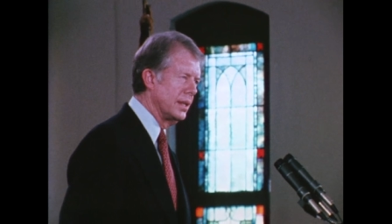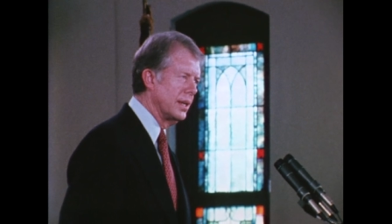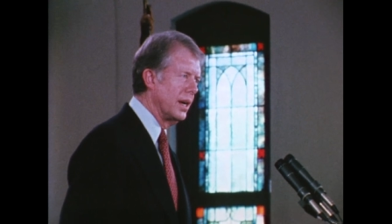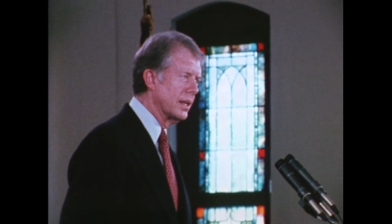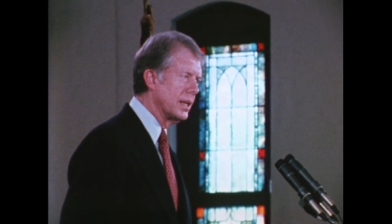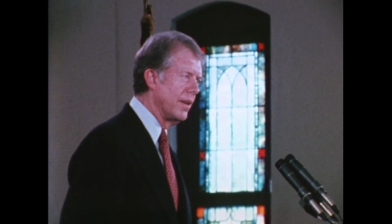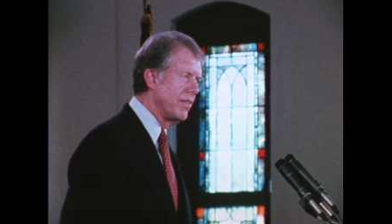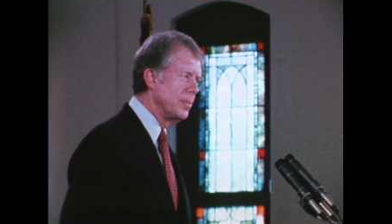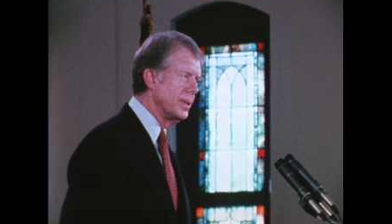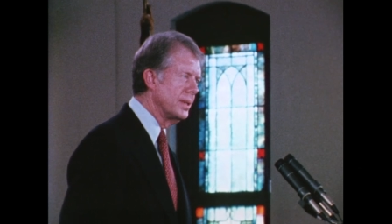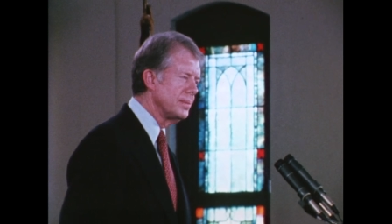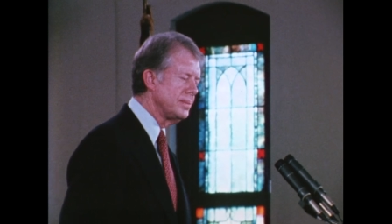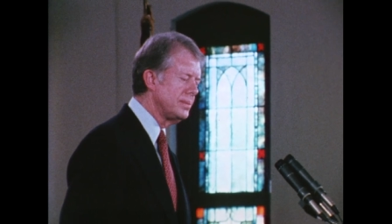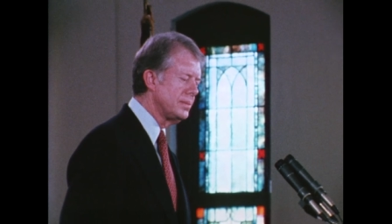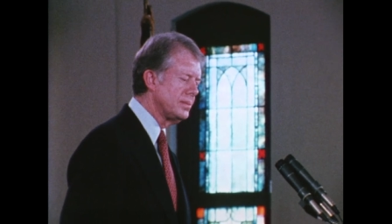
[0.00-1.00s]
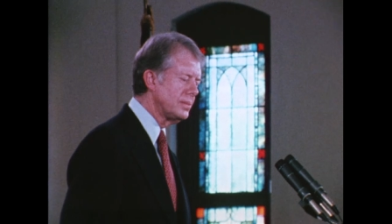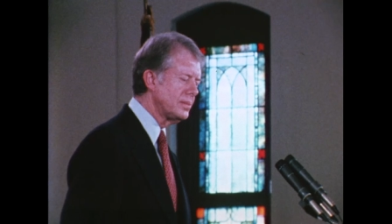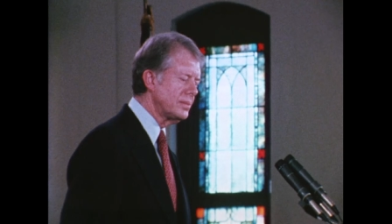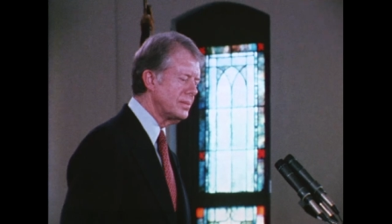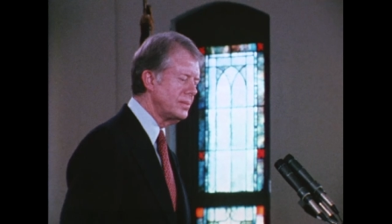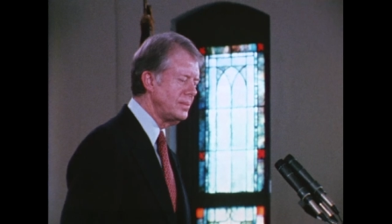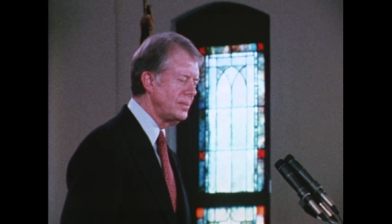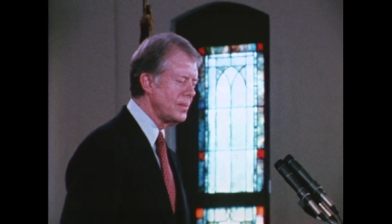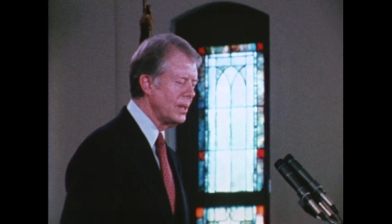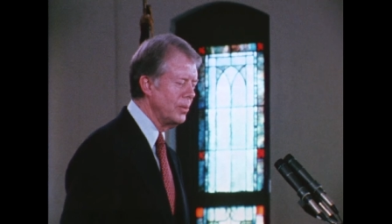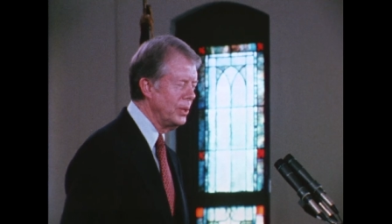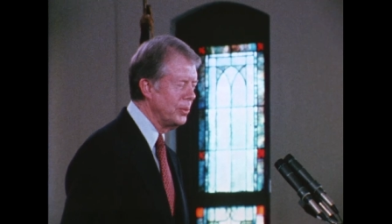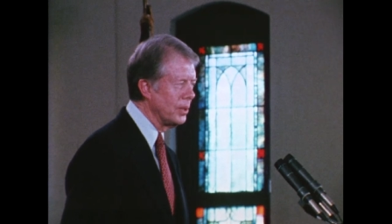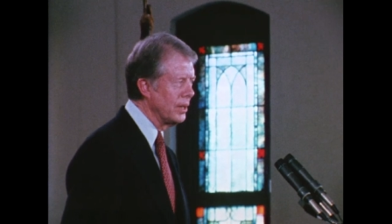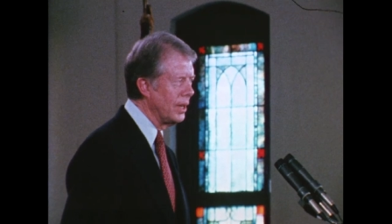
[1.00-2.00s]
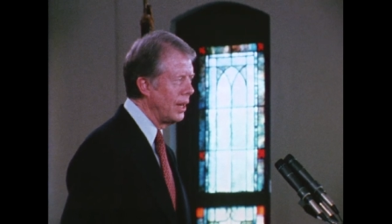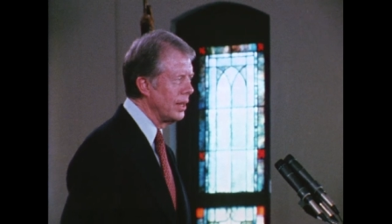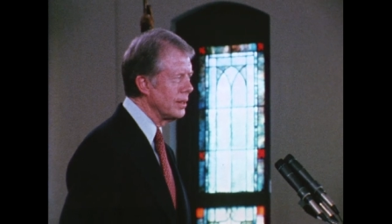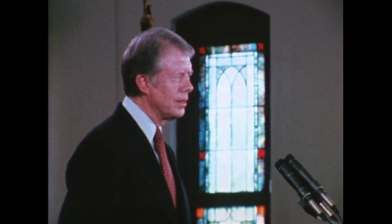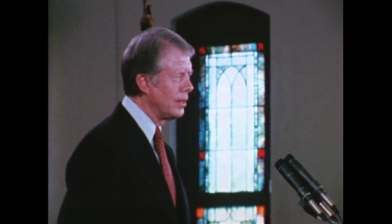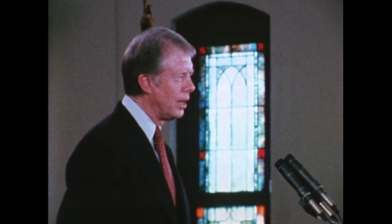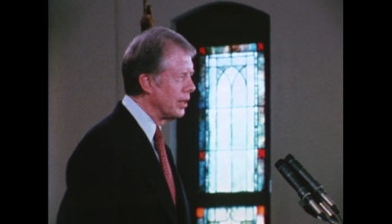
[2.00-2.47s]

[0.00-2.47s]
In our government, we will not